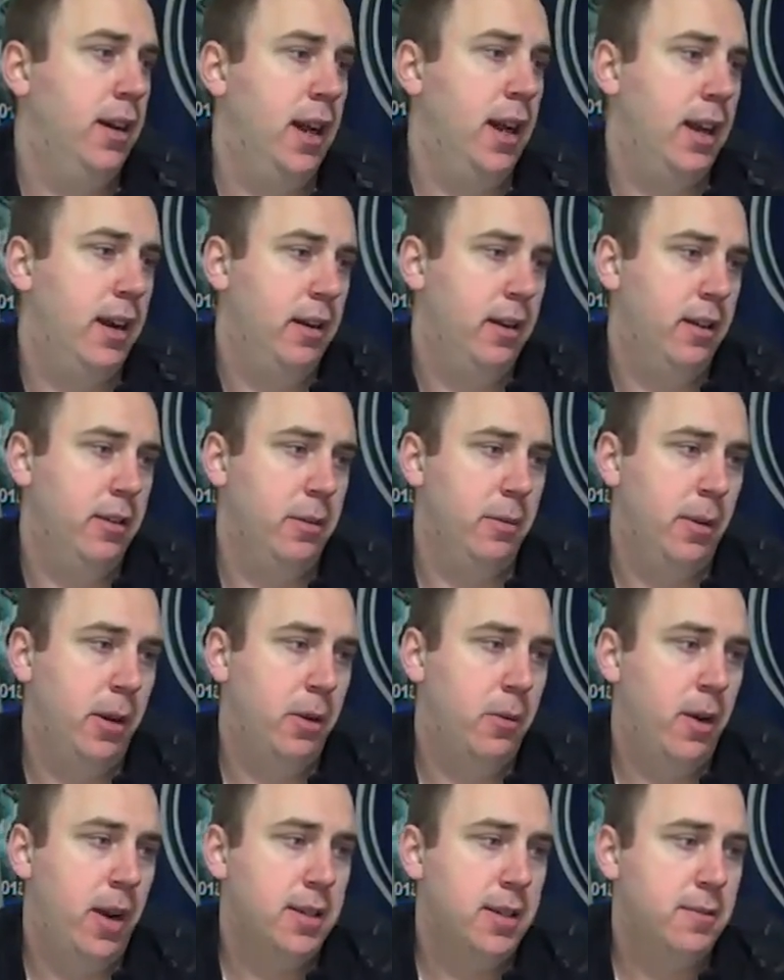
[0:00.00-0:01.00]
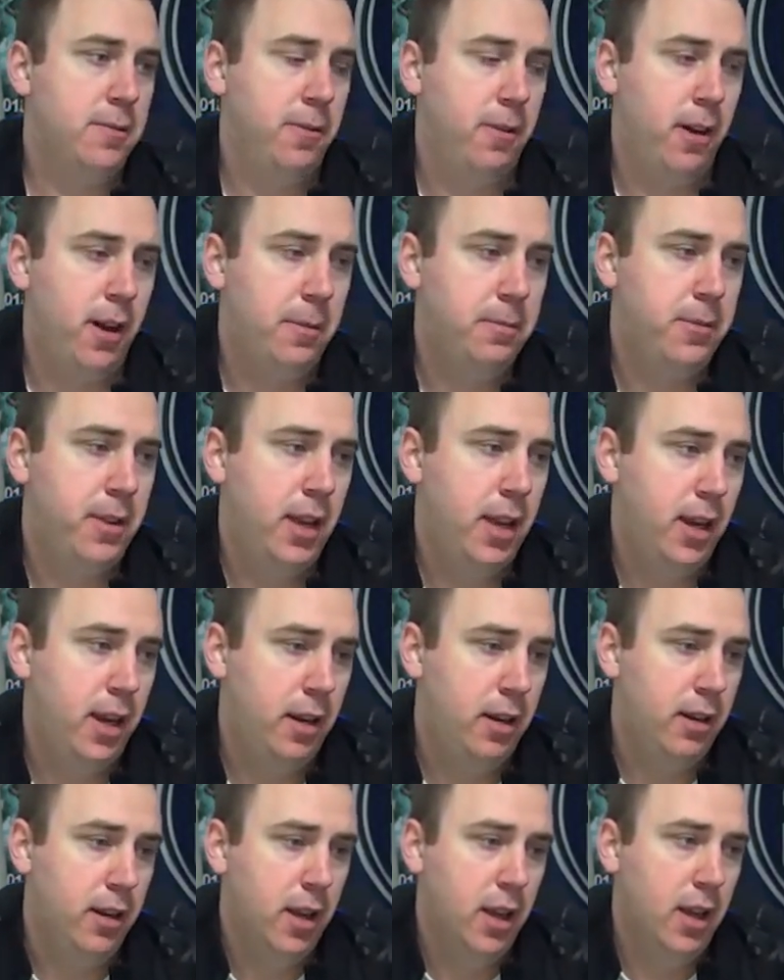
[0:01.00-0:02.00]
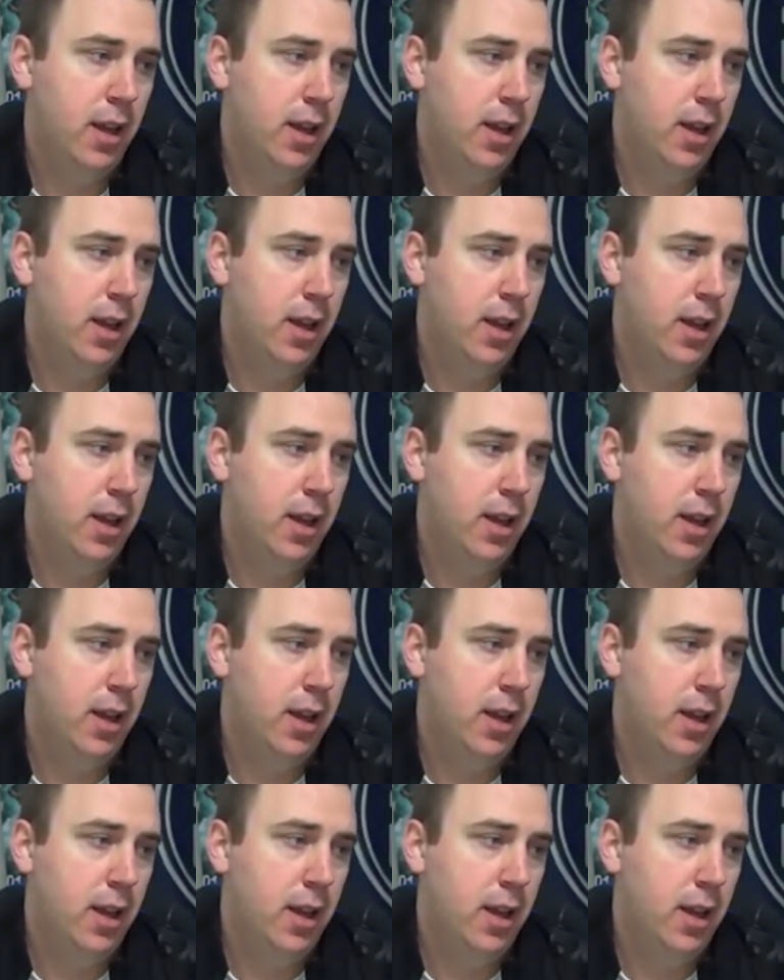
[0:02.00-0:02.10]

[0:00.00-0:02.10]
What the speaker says: I got another request for updated